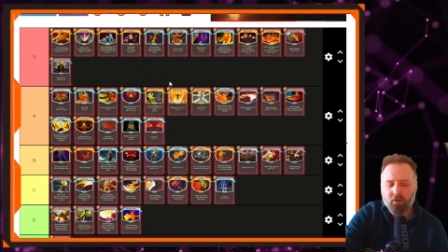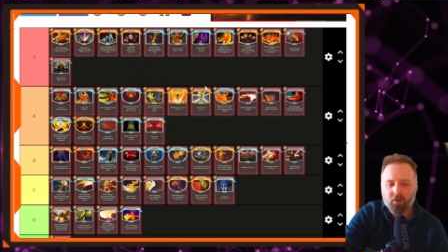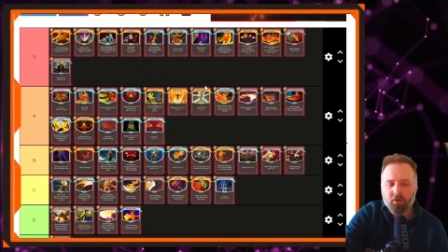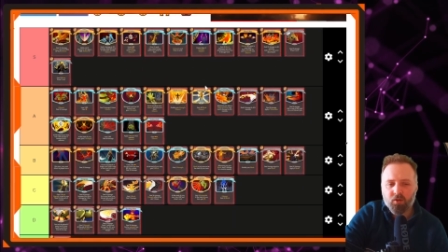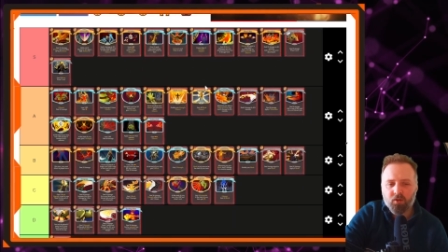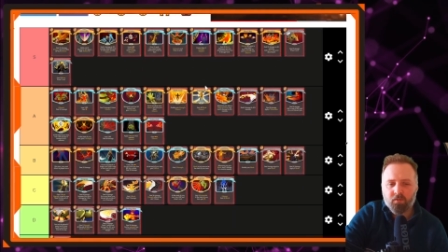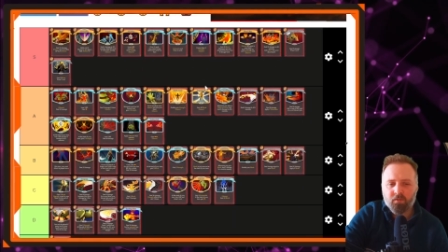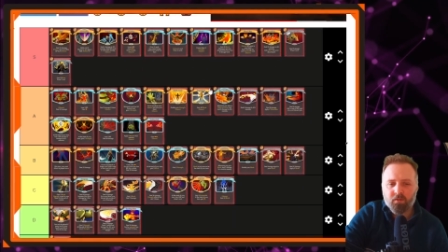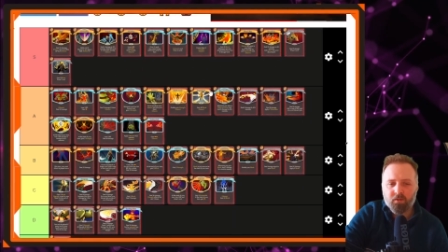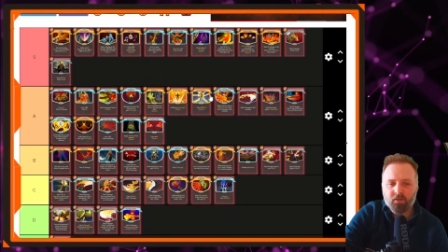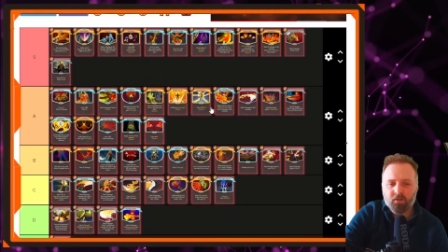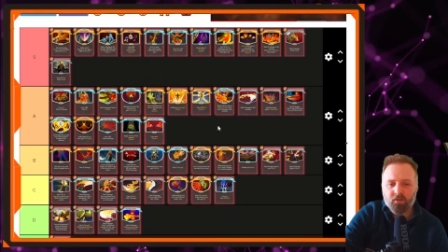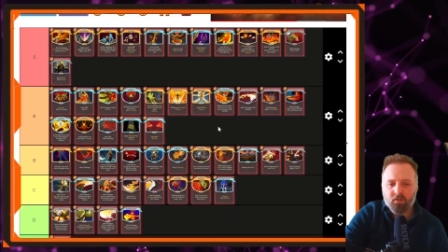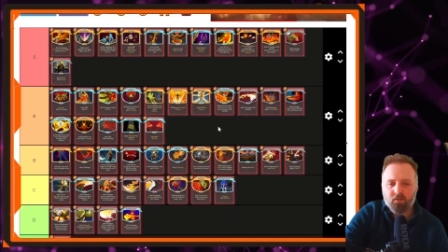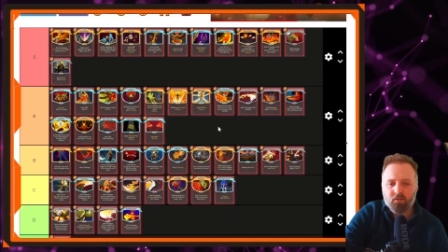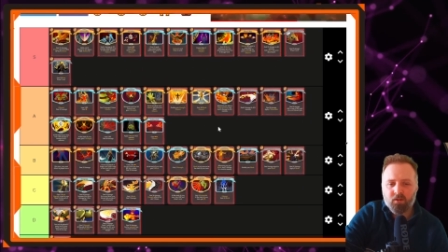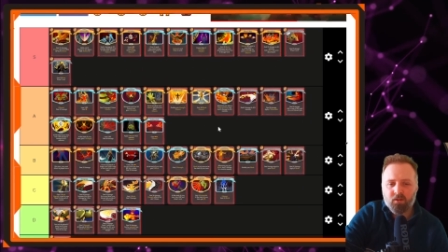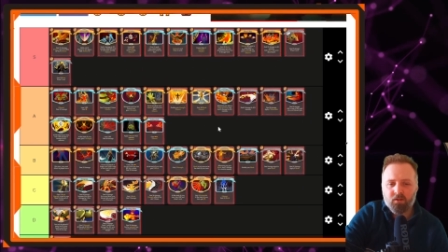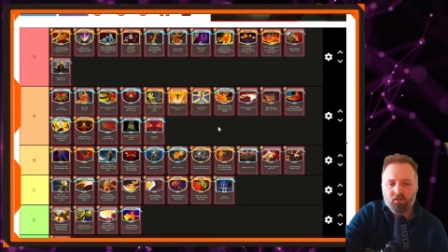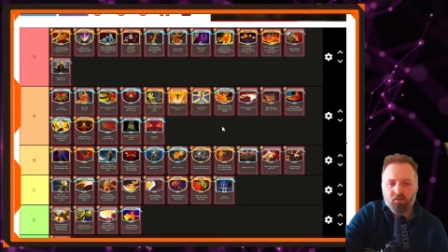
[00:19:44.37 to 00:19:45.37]
It Off and
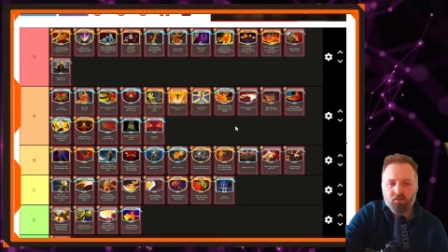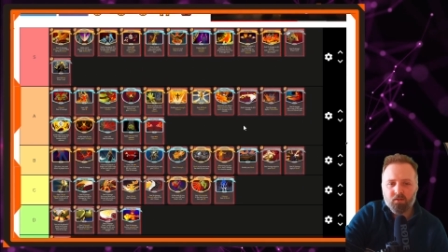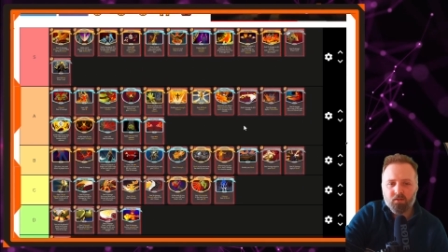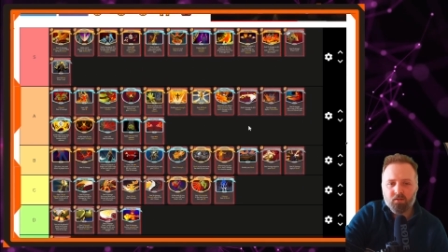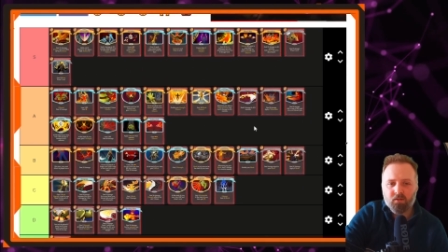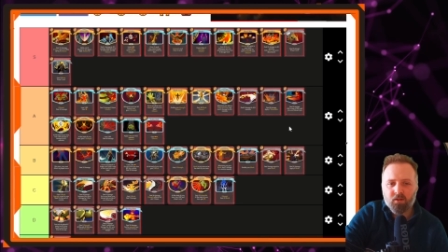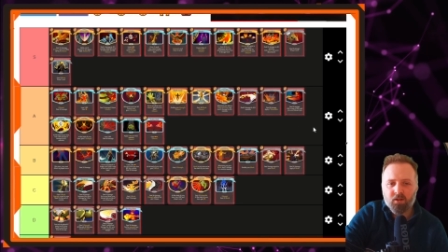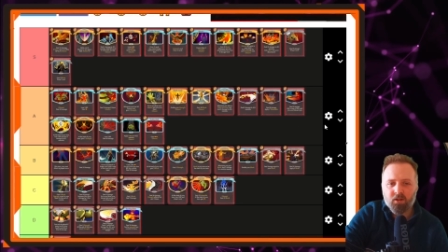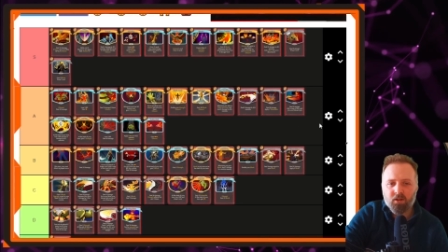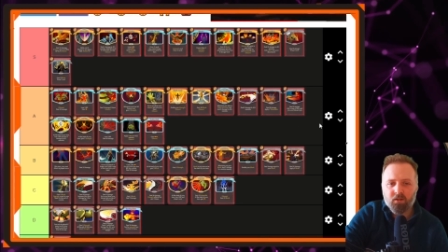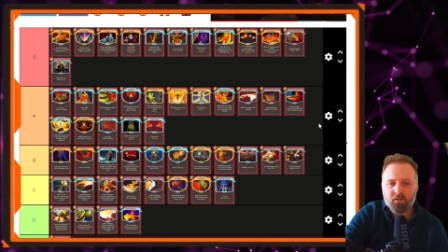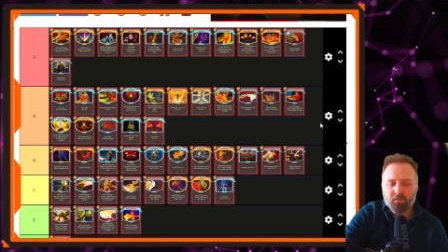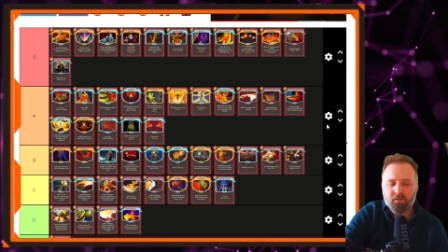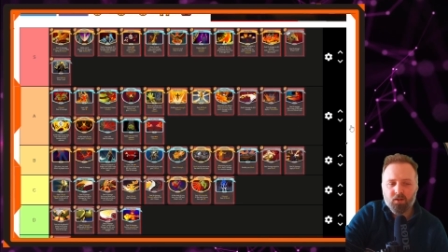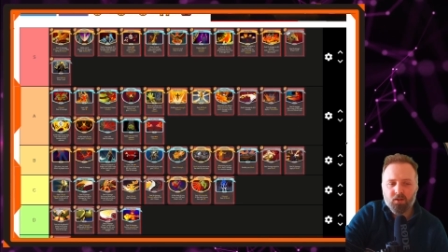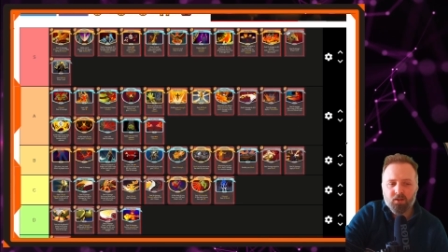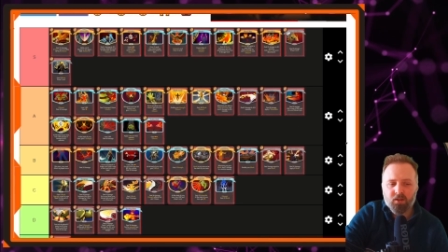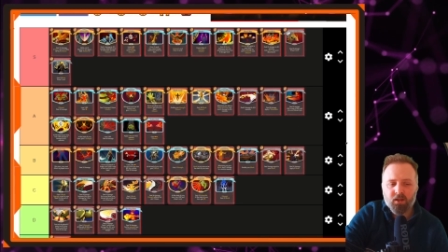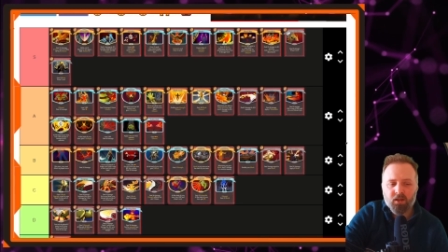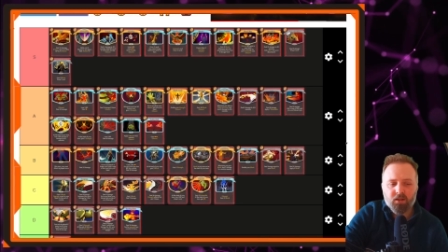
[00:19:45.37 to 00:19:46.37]

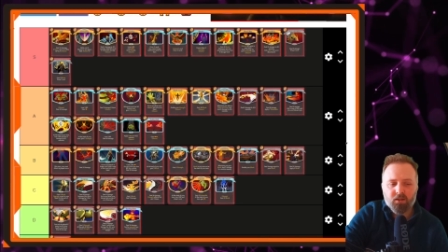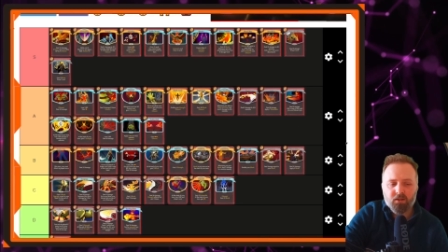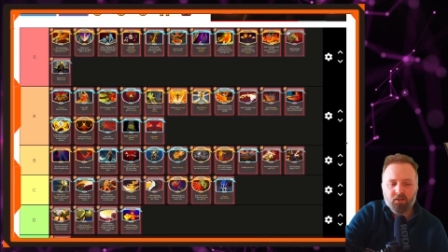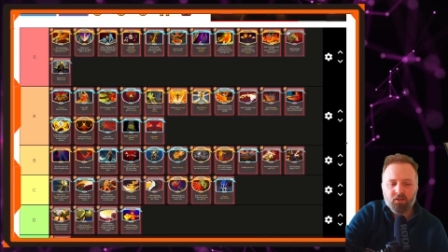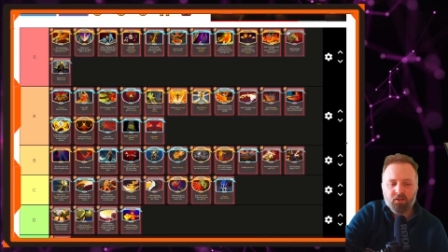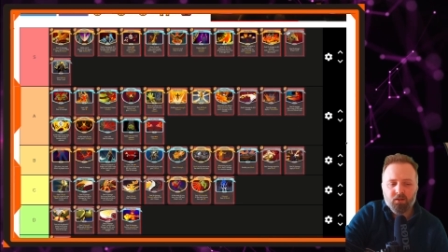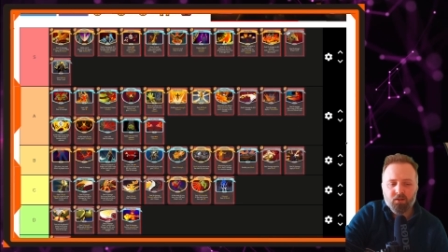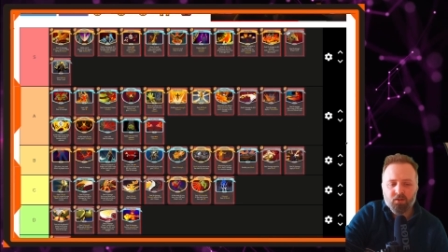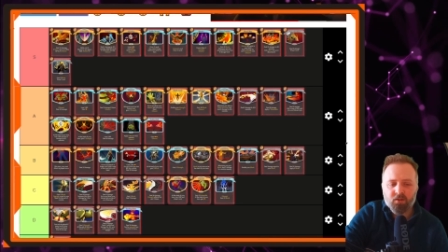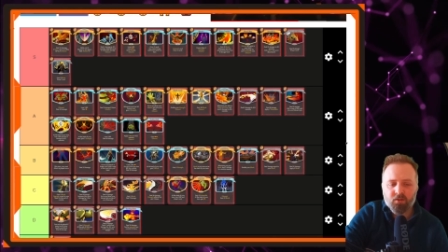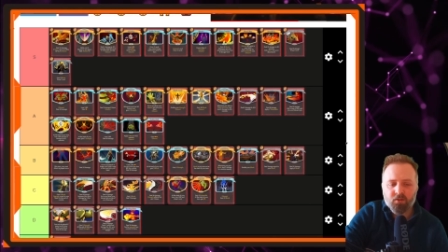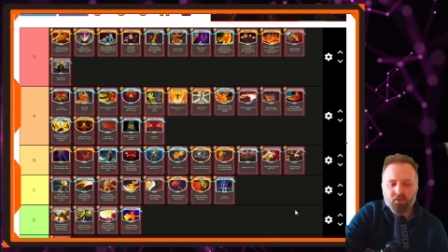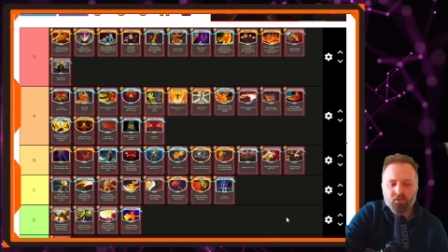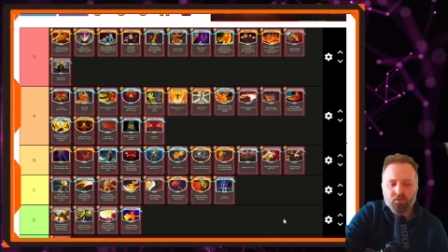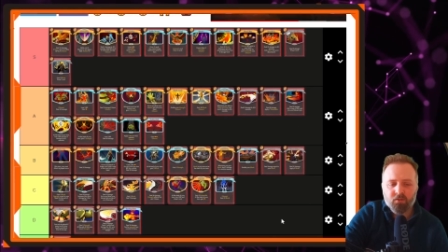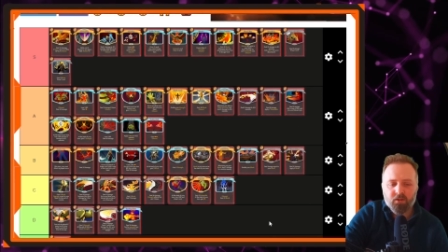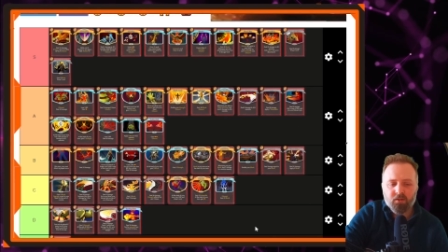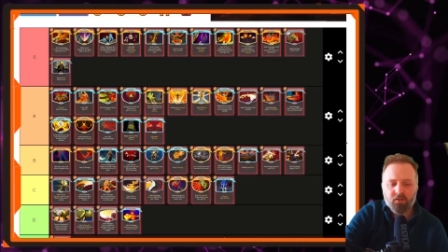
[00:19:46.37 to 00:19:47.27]
first act and you're sorted.